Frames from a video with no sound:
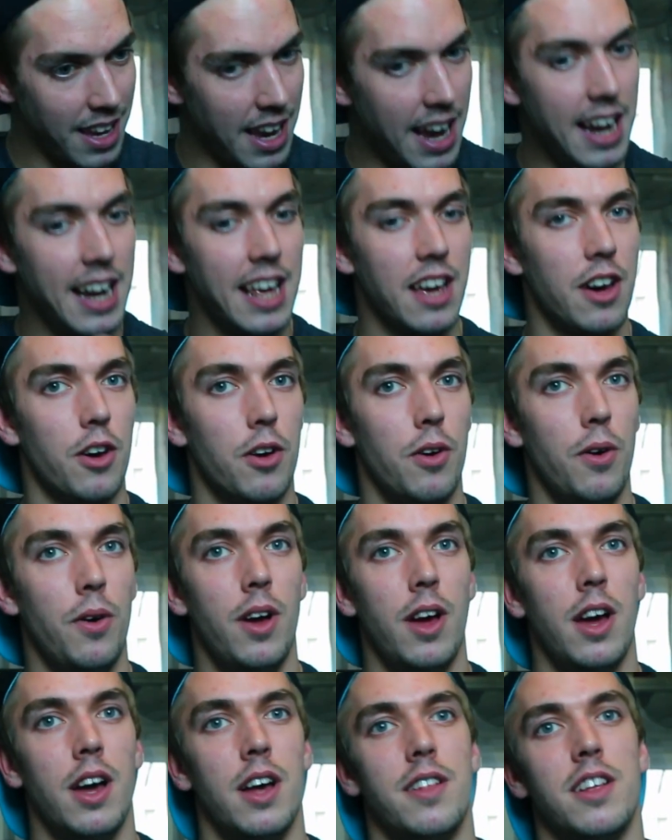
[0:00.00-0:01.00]
Anywho,
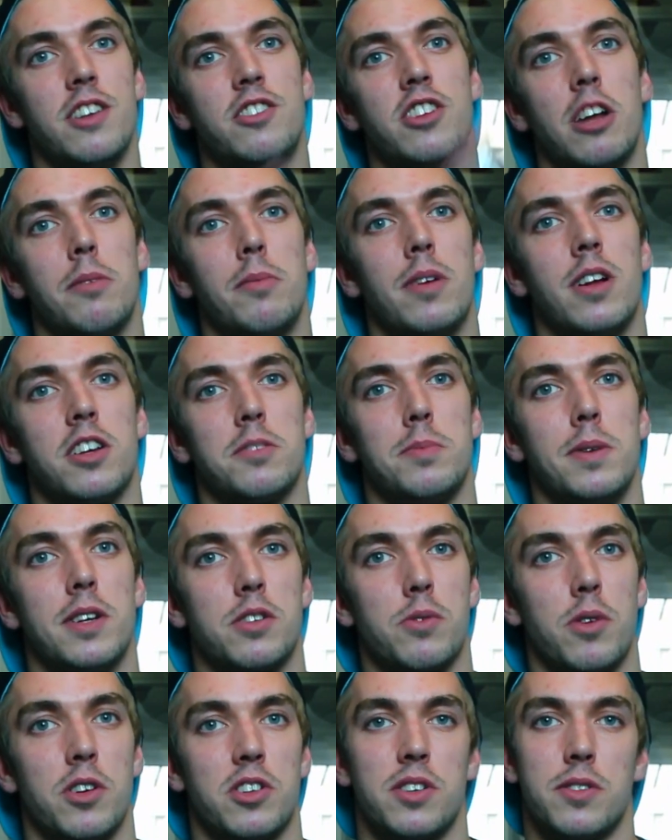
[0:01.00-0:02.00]
this gentleman asked me
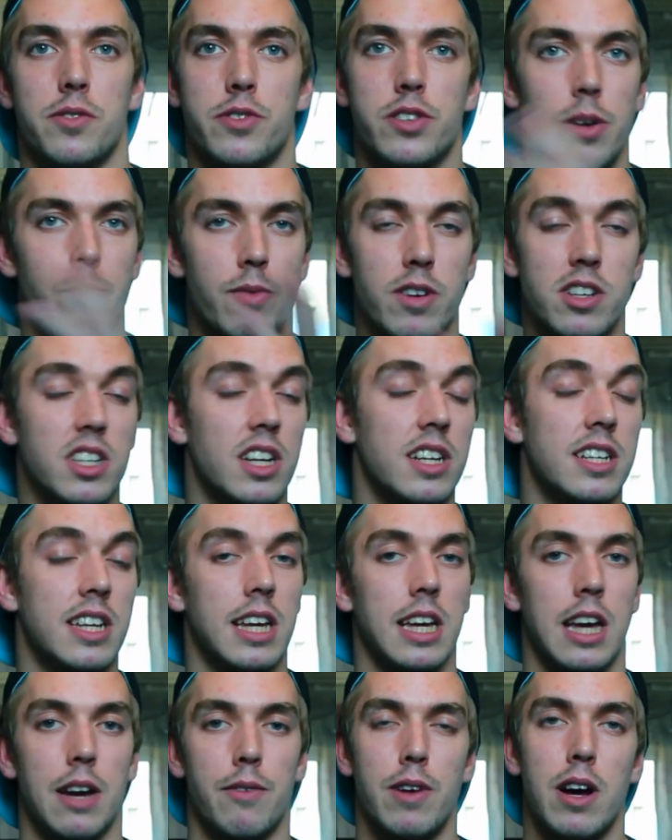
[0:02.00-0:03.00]
this question. For some reason I
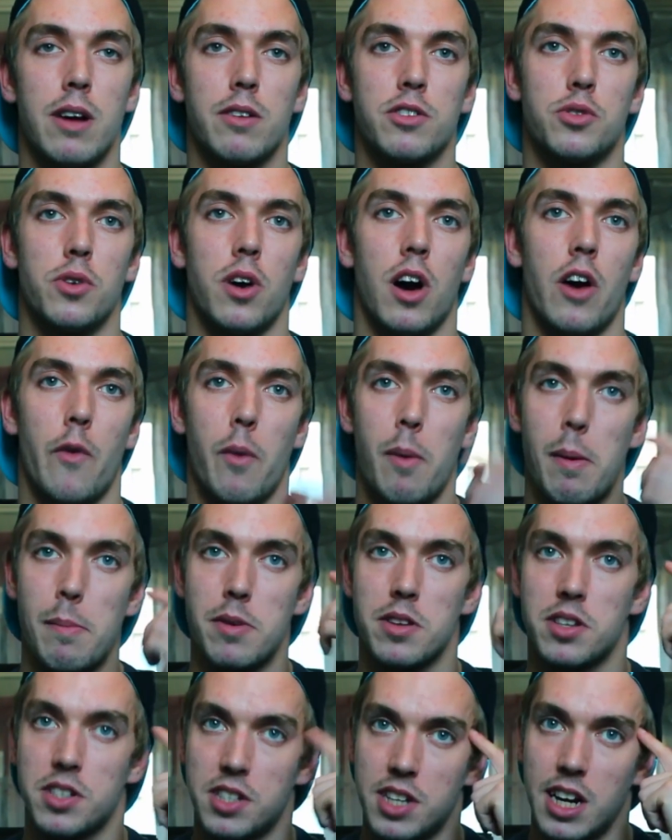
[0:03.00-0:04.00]
didn't get round to it. I
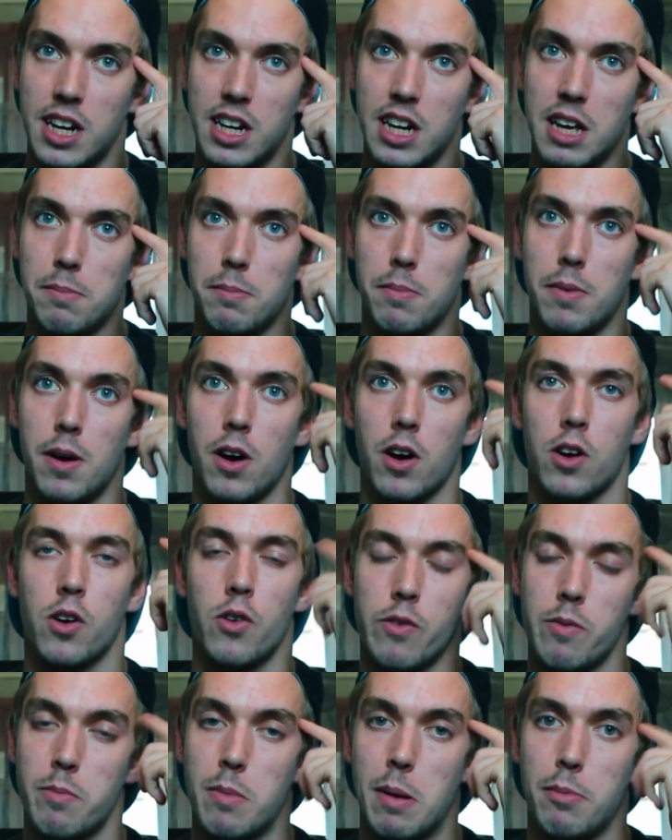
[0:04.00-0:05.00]
remember seeing it, but I
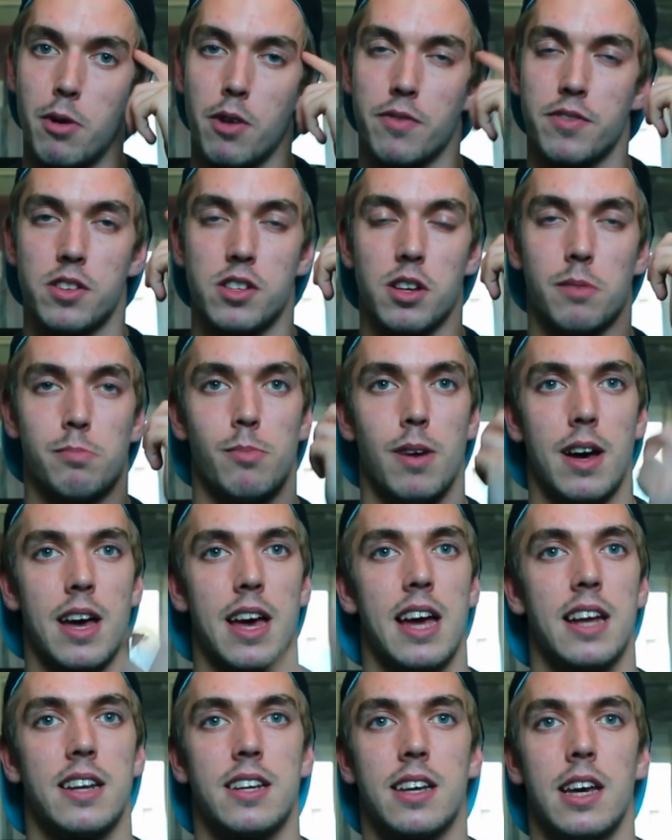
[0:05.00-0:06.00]
couldn't remember it off the top of my
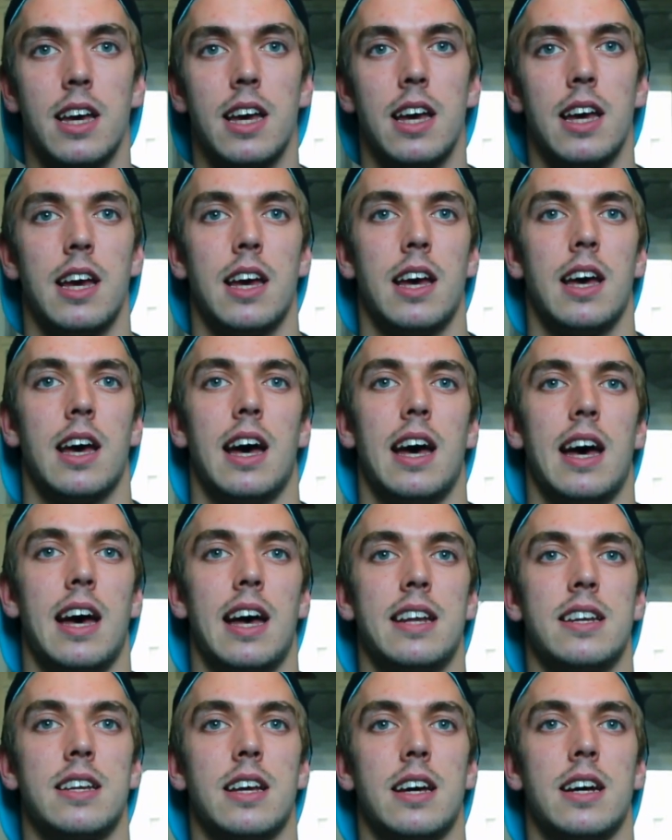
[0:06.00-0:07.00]
head,
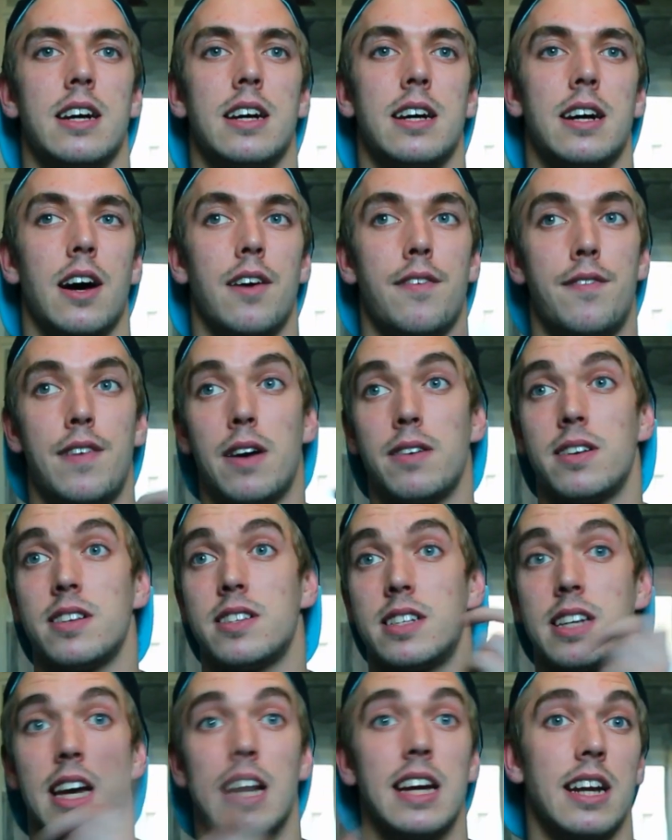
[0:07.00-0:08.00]
and I found
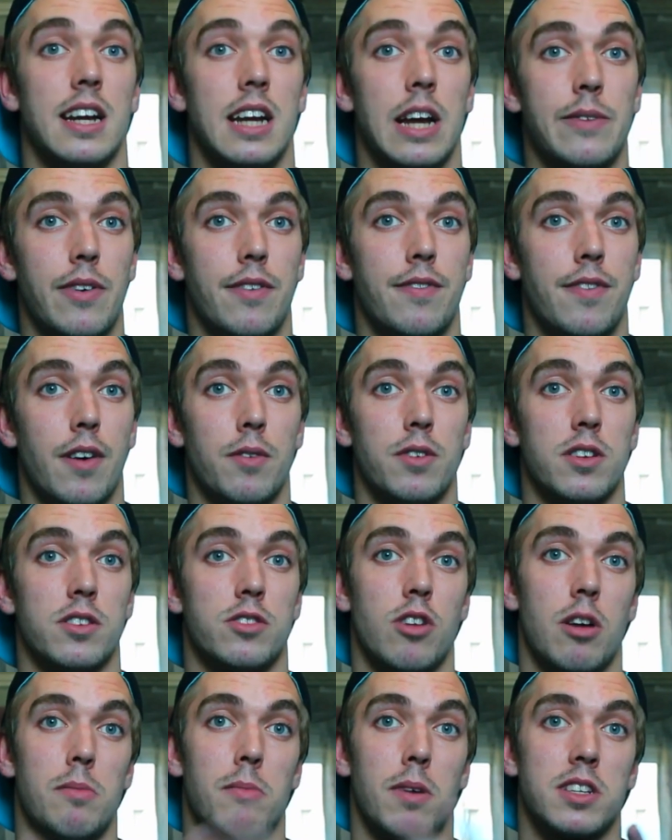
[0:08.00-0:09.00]
it today in another folder,
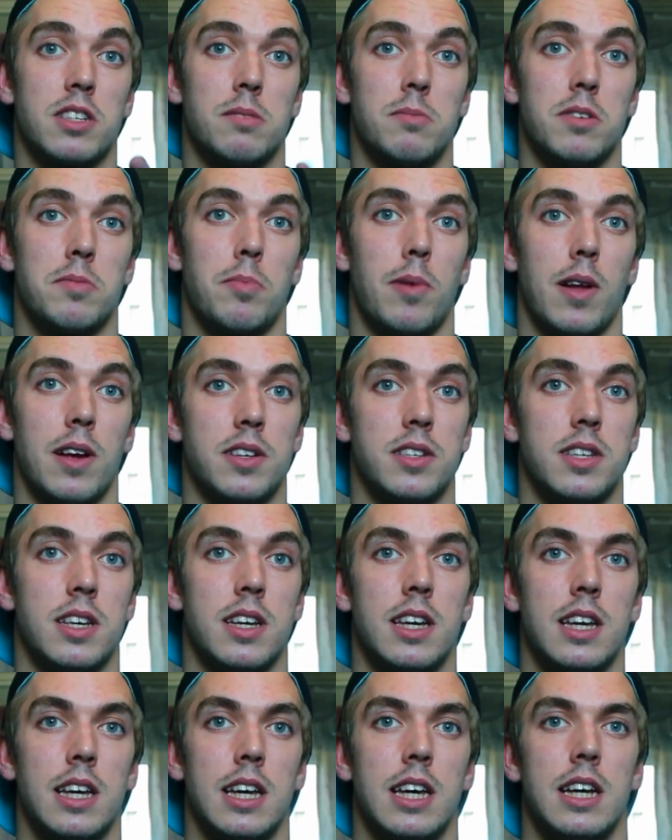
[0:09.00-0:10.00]
so I must have misplaced
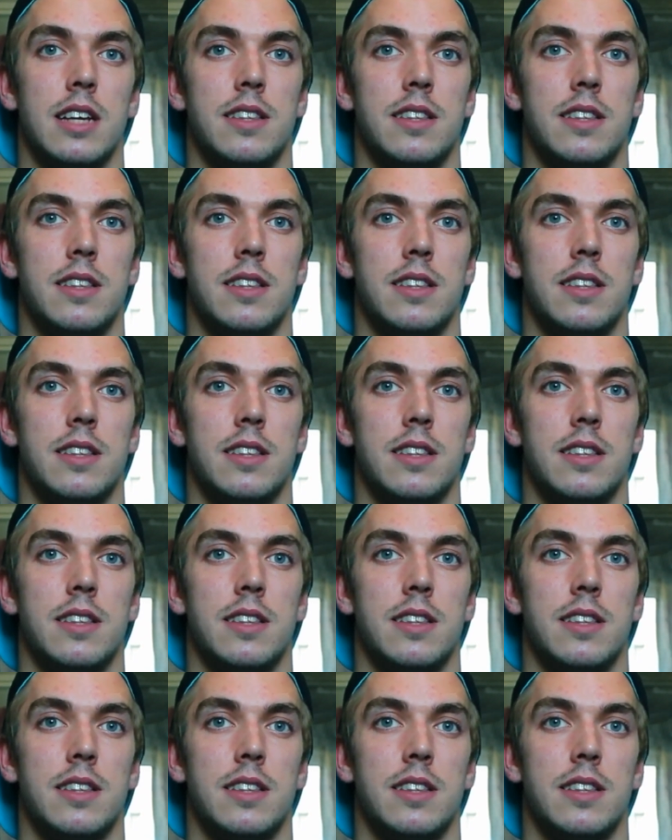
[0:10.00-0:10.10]
it.